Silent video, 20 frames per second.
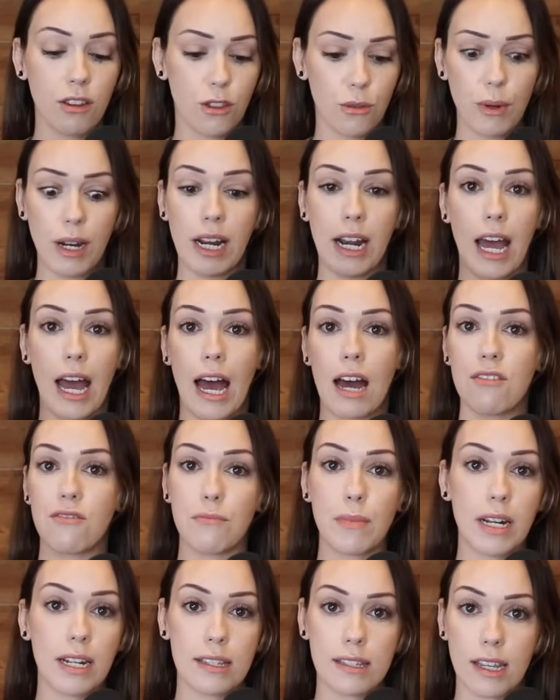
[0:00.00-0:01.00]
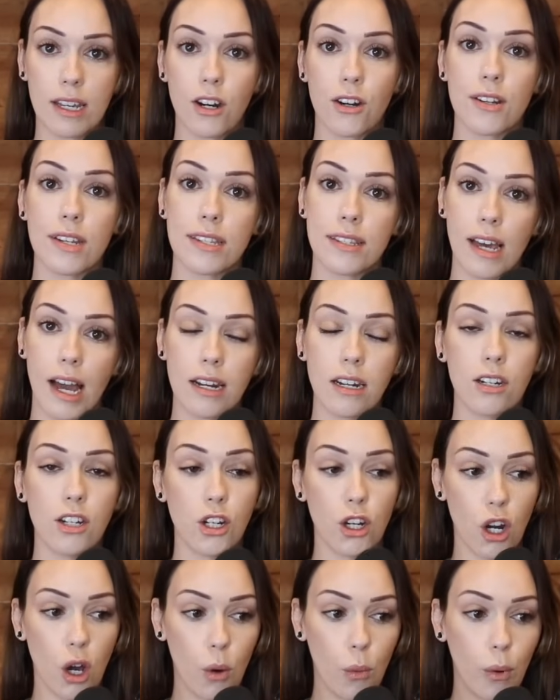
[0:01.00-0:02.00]
3.5 minutes later, decided, you
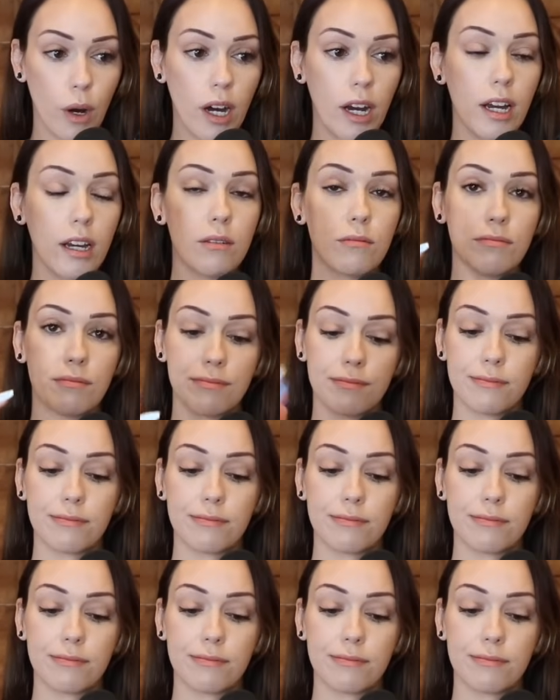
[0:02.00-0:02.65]
know what,